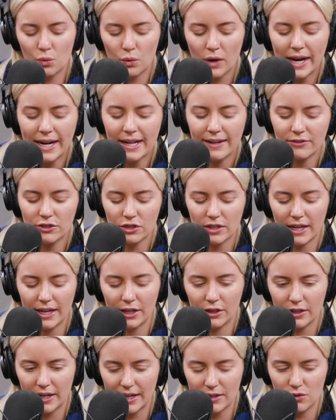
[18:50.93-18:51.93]
right after I
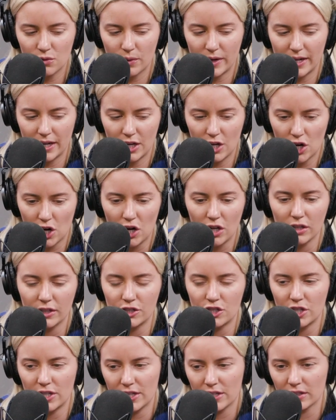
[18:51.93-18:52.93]
graduated
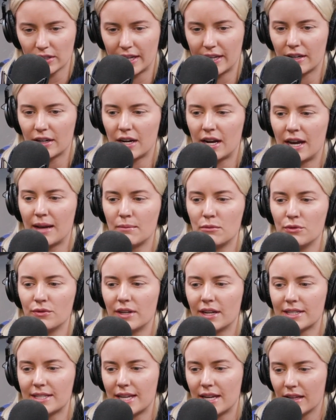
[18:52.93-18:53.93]
college, a year later, I moved
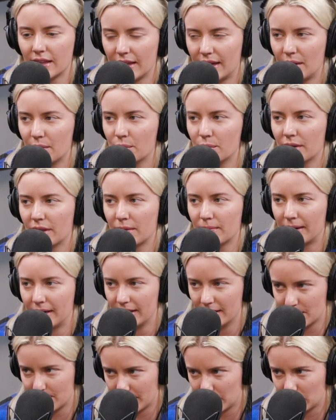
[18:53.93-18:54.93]
out to LA with my
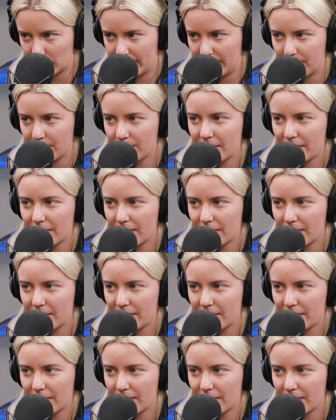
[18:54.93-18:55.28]
husband, Graham.